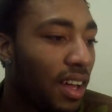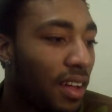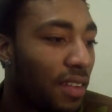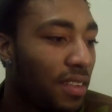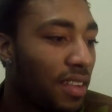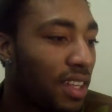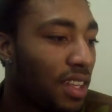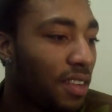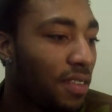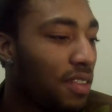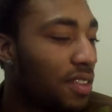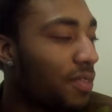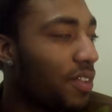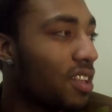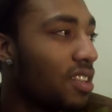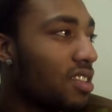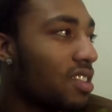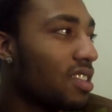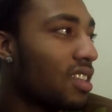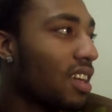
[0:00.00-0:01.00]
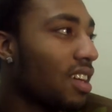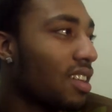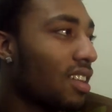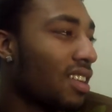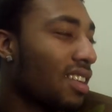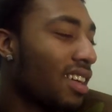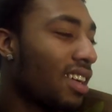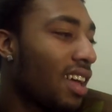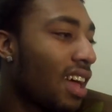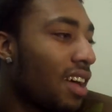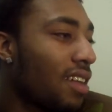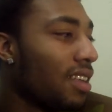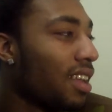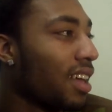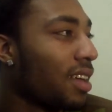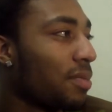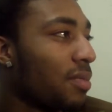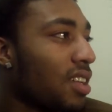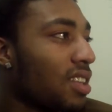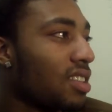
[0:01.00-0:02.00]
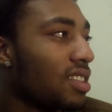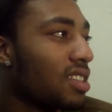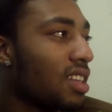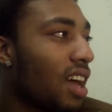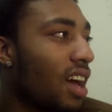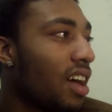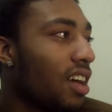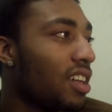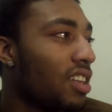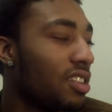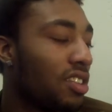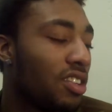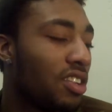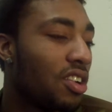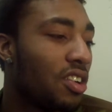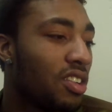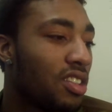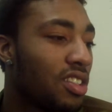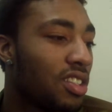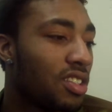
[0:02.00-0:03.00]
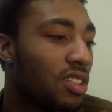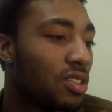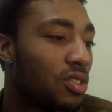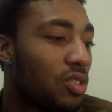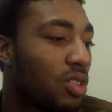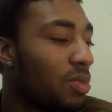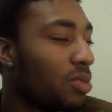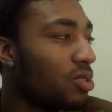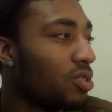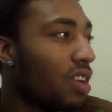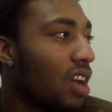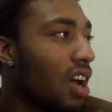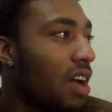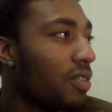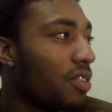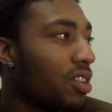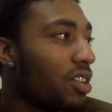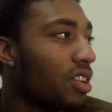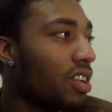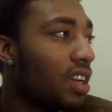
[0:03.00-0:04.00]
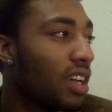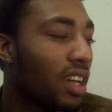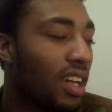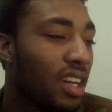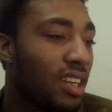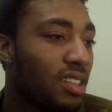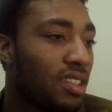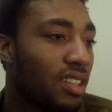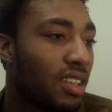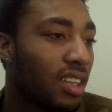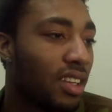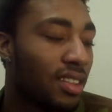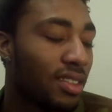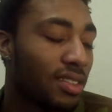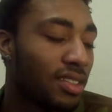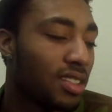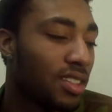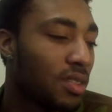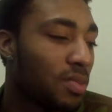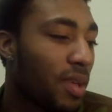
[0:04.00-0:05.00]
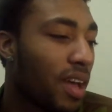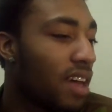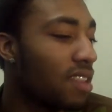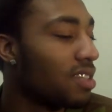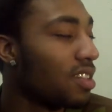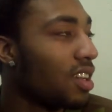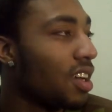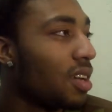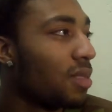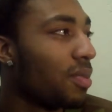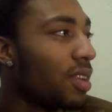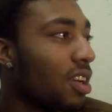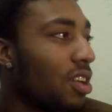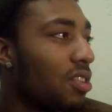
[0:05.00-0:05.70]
if he feels he's not going to hit the shot, he'll know to just dribble drive or easily just pass it up.